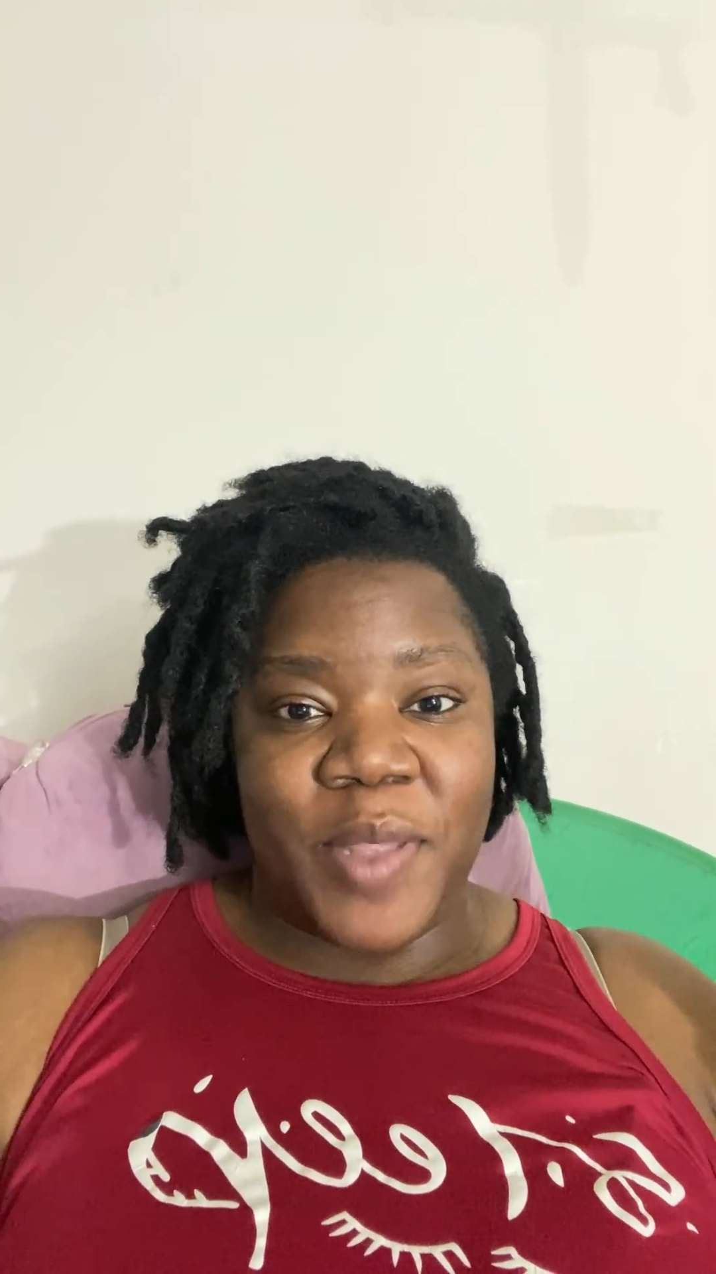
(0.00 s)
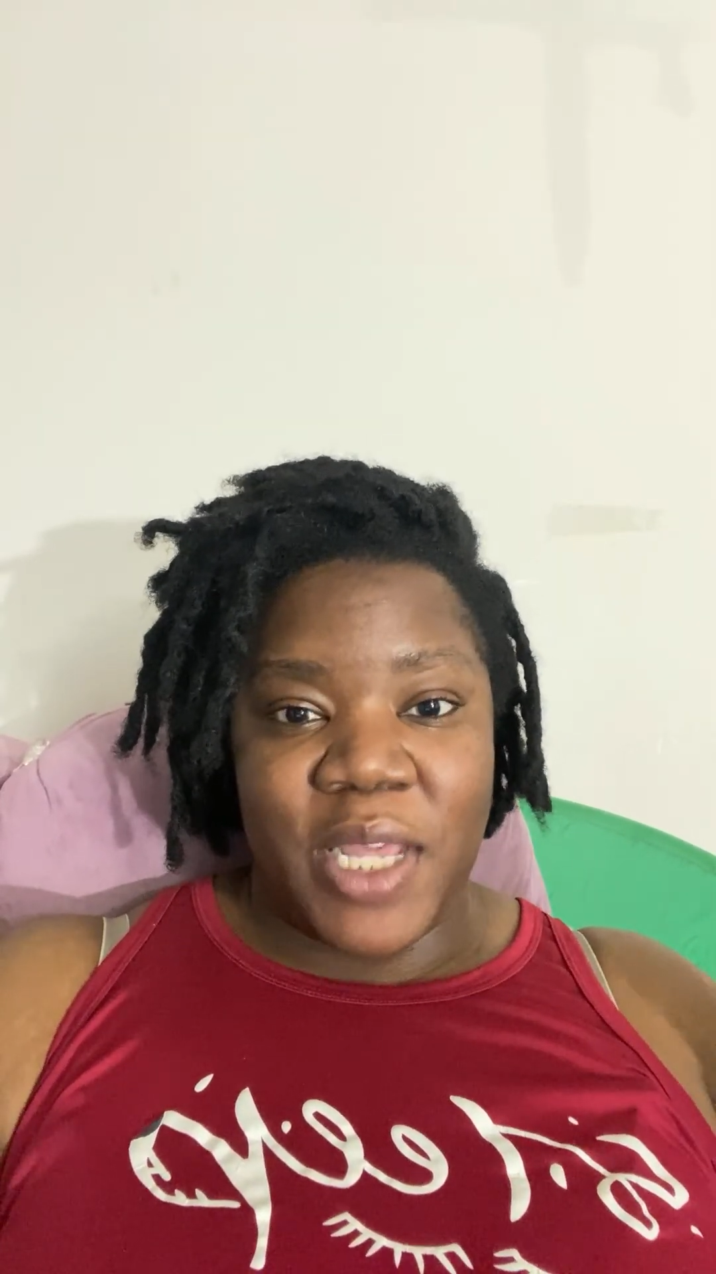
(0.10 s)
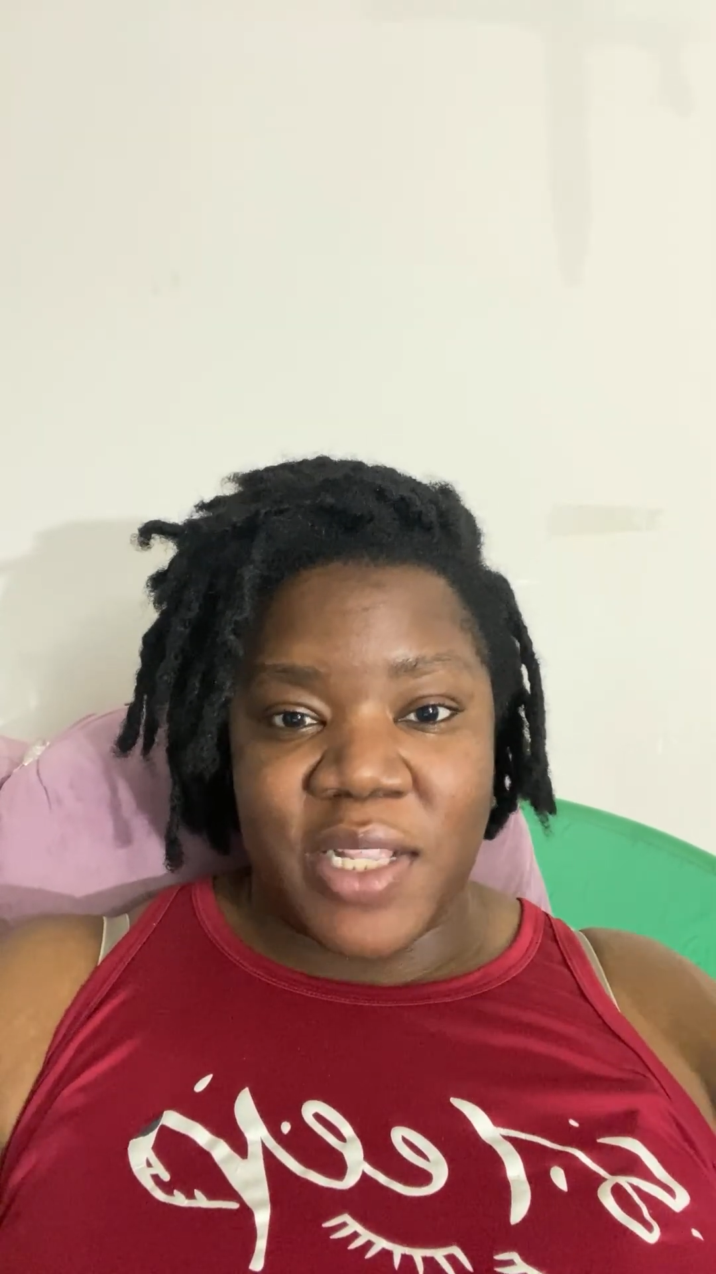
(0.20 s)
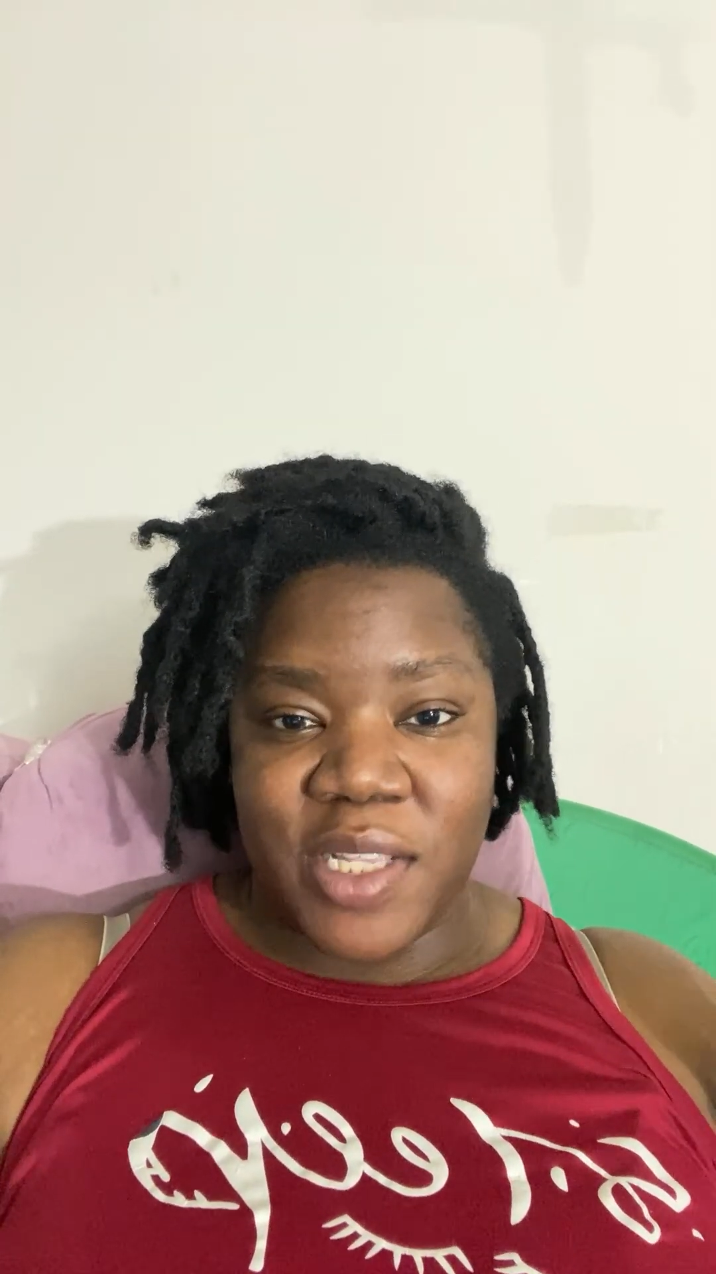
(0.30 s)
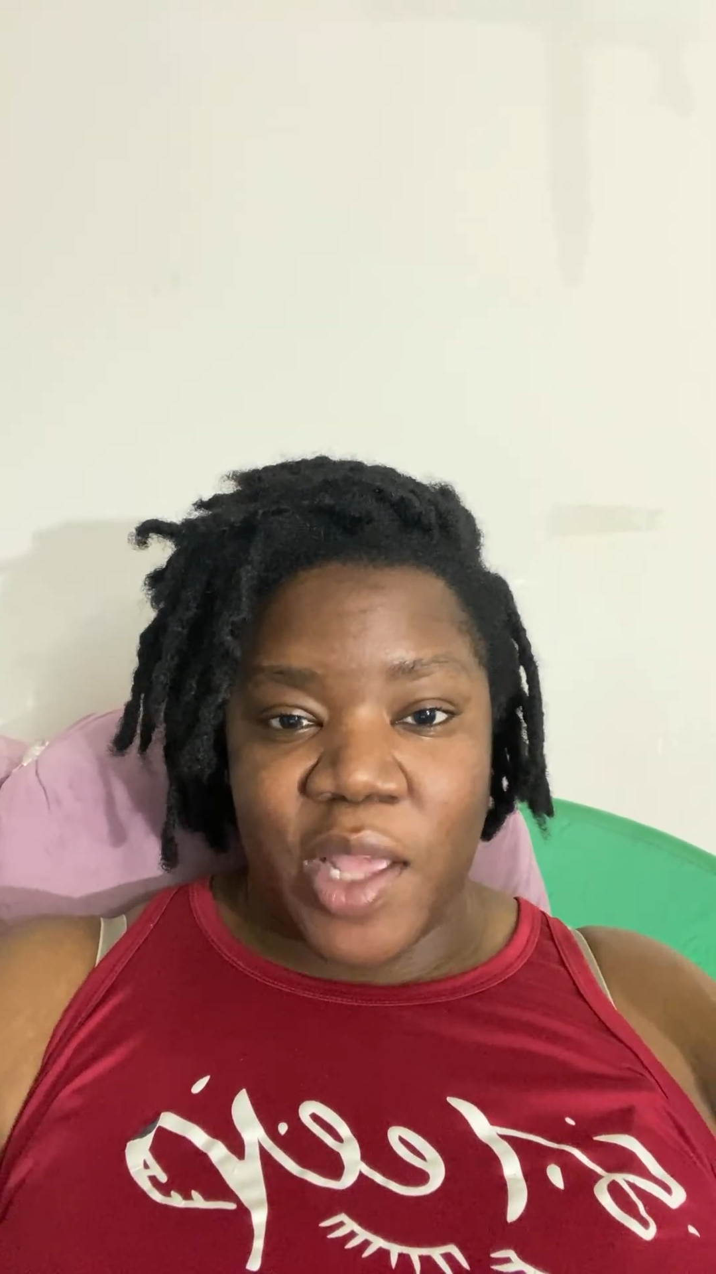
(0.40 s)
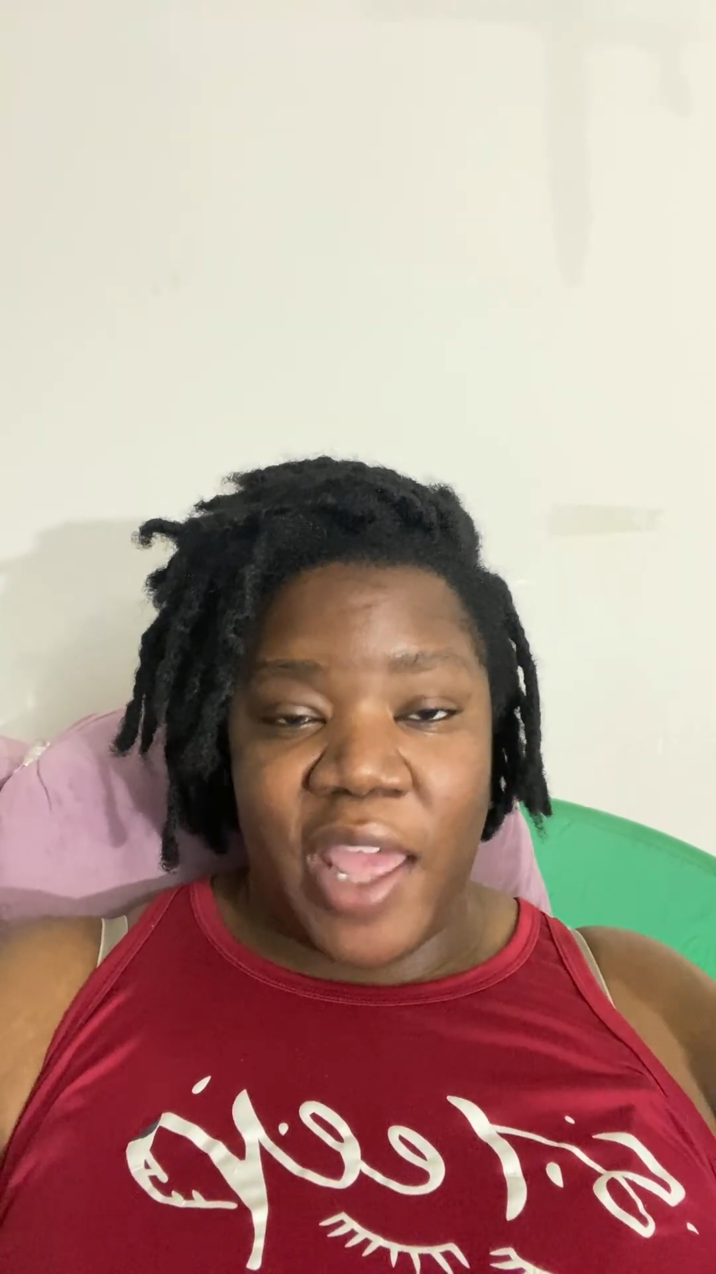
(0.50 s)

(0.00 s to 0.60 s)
peace.